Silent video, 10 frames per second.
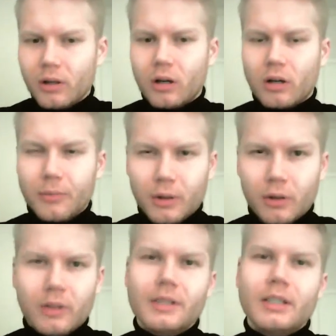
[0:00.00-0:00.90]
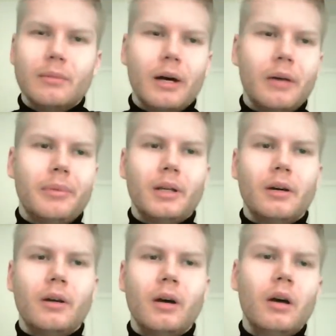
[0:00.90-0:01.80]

uh, cryptocurrency in my opinion,